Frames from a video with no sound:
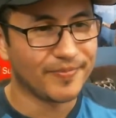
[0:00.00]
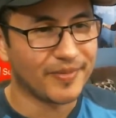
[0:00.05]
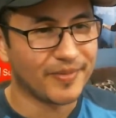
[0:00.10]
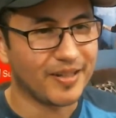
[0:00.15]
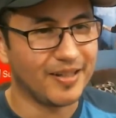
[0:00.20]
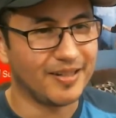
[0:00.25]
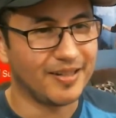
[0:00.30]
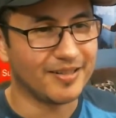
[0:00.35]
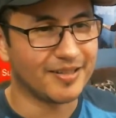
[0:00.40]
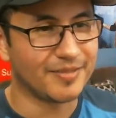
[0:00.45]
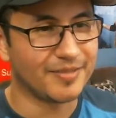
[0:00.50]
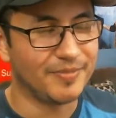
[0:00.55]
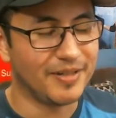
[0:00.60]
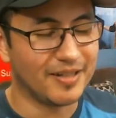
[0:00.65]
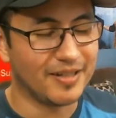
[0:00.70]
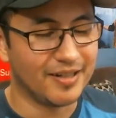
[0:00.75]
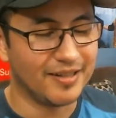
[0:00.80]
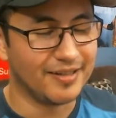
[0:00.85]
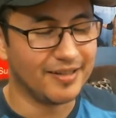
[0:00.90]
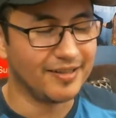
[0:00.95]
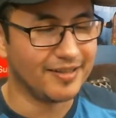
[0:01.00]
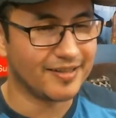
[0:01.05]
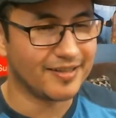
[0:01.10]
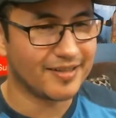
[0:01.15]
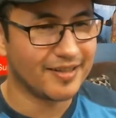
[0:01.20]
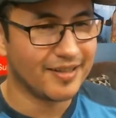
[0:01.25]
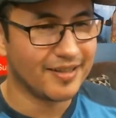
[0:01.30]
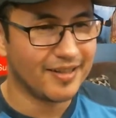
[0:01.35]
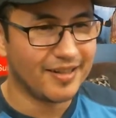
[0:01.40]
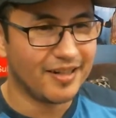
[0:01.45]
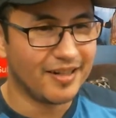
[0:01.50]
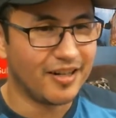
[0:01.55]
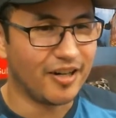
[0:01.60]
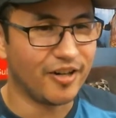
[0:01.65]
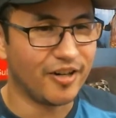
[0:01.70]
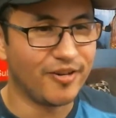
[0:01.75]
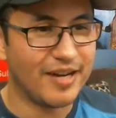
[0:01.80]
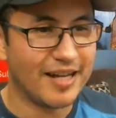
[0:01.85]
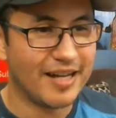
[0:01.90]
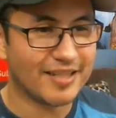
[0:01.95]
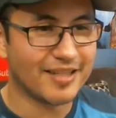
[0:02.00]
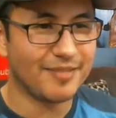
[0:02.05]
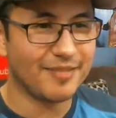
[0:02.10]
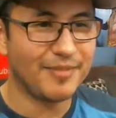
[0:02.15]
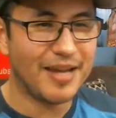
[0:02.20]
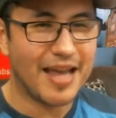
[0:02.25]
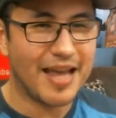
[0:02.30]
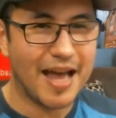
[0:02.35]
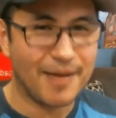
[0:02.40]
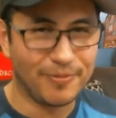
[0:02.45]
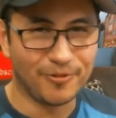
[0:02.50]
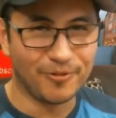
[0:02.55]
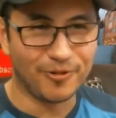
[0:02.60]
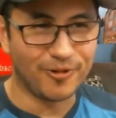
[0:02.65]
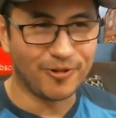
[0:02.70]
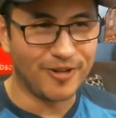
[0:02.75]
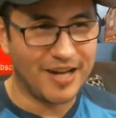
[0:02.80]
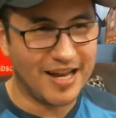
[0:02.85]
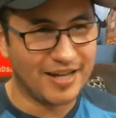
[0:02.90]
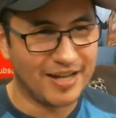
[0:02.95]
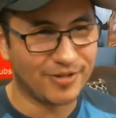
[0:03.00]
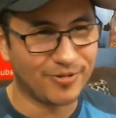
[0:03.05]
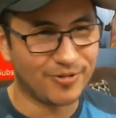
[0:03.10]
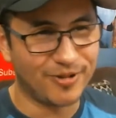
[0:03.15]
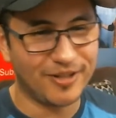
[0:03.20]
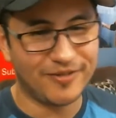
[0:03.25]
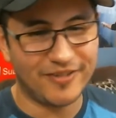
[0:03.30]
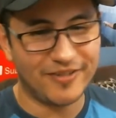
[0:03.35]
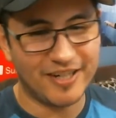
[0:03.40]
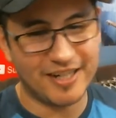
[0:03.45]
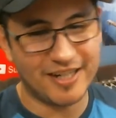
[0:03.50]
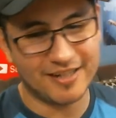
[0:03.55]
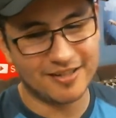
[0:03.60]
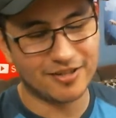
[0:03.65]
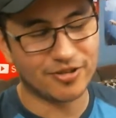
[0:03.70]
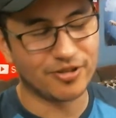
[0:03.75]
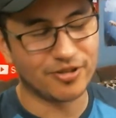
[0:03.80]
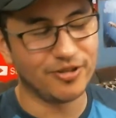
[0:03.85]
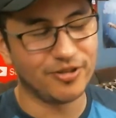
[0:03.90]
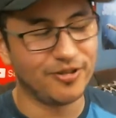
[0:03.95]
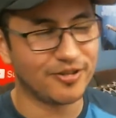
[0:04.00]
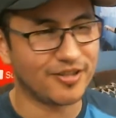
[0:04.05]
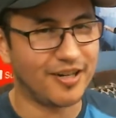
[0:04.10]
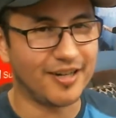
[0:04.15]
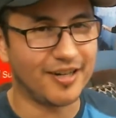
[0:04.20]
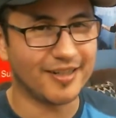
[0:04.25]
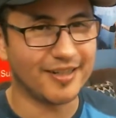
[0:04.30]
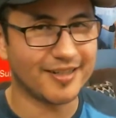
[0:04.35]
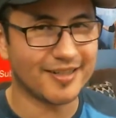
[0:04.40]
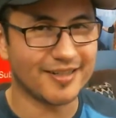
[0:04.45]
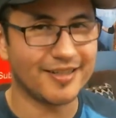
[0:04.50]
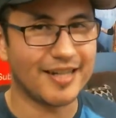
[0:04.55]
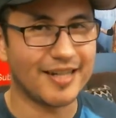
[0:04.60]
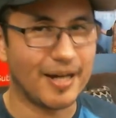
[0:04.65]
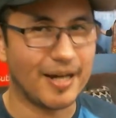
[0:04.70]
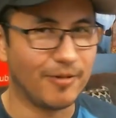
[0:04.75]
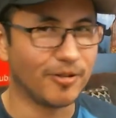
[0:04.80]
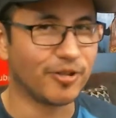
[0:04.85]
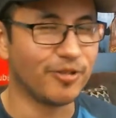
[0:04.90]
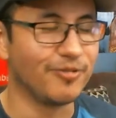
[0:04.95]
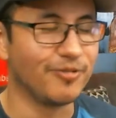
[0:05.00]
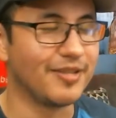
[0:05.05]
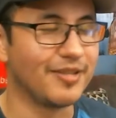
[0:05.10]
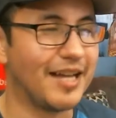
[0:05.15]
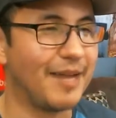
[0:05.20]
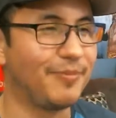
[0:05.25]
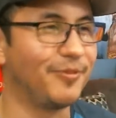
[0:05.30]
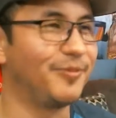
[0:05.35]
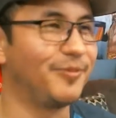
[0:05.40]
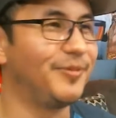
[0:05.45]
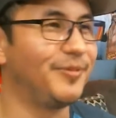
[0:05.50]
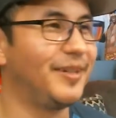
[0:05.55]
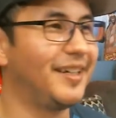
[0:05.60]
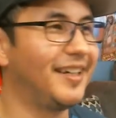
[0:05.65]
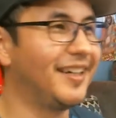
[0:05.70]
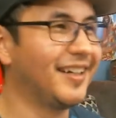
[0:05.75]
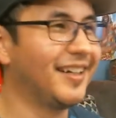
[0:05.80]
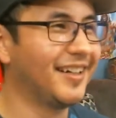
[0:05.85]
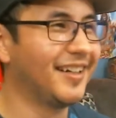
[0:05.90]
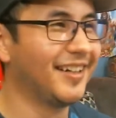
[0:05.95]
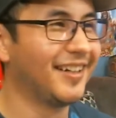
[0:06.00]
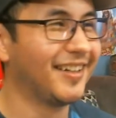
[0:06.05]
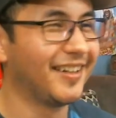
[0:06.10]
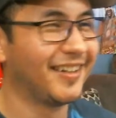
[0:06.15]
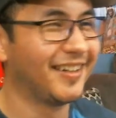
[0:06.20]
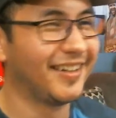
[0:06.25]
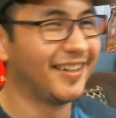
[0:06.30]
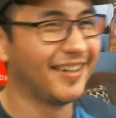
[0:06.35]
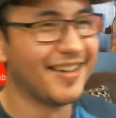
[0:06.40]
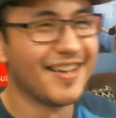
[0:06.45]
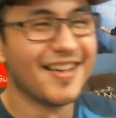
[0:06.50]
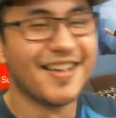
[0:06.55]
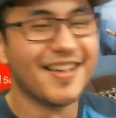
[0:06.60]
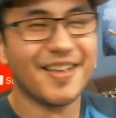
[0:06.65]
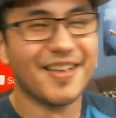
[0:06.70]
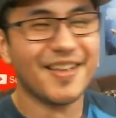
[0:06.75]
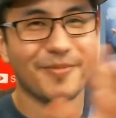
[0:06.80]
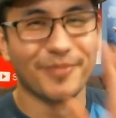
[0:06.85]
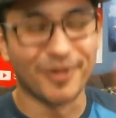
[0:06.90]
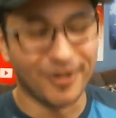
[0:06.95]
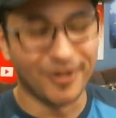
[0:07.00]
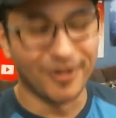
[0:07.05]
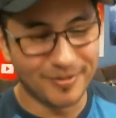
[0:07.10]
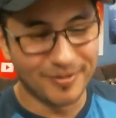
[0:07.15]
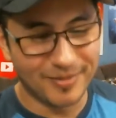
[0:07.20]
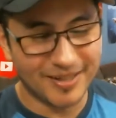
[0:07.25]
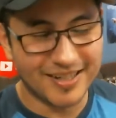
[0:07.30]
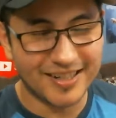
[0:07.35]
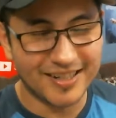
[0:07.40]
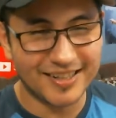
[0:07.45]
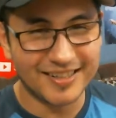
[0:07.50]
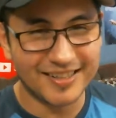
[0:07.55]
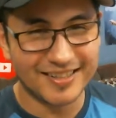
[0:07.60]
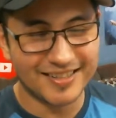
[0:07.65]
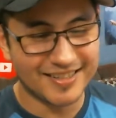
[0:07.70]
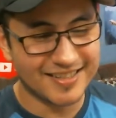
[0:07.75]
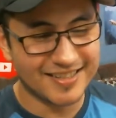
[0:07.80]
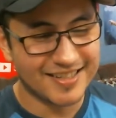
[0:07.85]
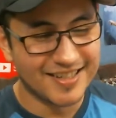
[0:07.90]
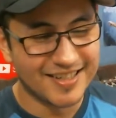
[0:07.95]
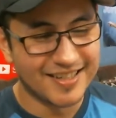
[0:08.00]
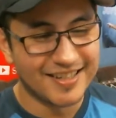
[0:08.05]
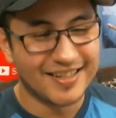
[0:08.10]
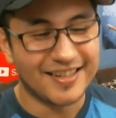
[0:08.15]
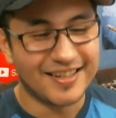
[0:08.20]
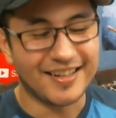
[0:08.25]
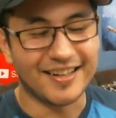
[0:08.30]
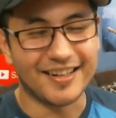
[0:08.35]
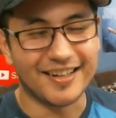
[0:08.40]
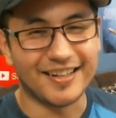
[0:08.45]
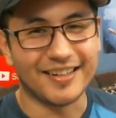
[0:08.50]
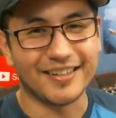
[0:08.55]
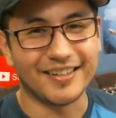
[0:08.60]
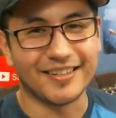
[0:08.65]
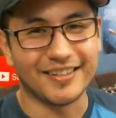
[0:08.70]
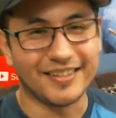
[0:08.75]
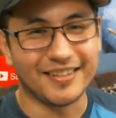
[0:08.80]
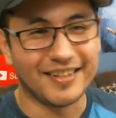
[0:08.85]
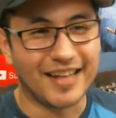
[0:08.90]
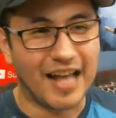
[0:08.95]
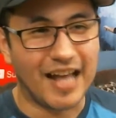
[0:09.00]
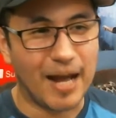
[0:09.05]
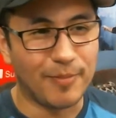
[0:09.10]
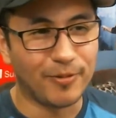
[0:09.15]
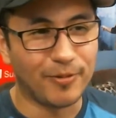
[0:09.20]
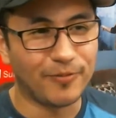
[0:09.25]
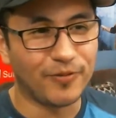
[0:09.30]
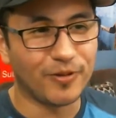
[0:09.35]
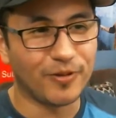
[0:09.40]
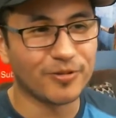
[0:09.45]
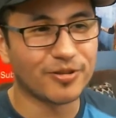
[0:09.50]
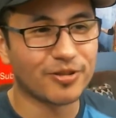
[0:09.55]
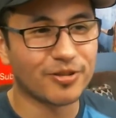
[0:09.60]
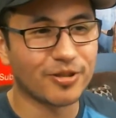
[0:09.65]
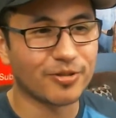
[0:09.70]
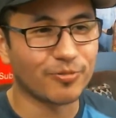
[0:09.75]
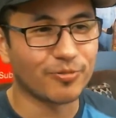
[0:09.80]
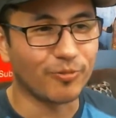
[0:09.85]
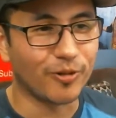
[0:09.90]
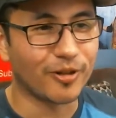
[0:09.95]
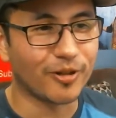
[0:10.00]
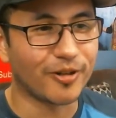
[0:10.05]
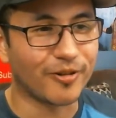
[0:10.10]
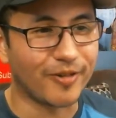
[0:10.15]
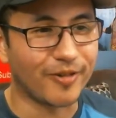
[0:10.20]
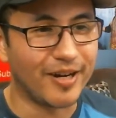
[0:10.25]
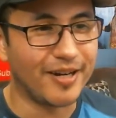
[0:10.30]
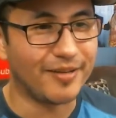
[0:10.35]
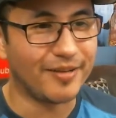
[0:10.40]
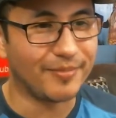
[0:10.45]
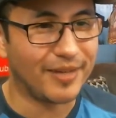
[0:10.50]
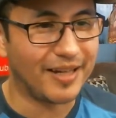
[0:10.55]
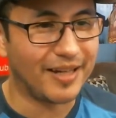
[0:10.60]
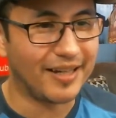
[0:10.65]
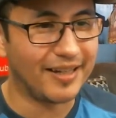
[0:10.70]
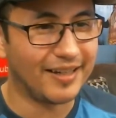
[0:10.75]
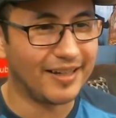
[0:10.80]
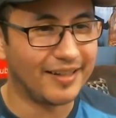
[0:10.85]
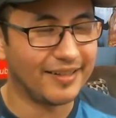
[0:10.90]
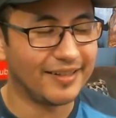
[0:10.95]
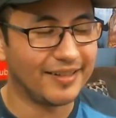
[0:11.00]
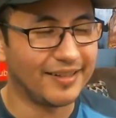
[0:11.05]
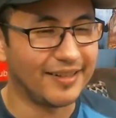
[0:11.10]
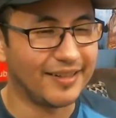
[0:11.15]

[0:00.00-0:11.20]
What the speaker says: just because. Are you asking me Apple or Android? If I had to choose, honestly, I would choose Apple, man. But only because Apple phones just work great, man.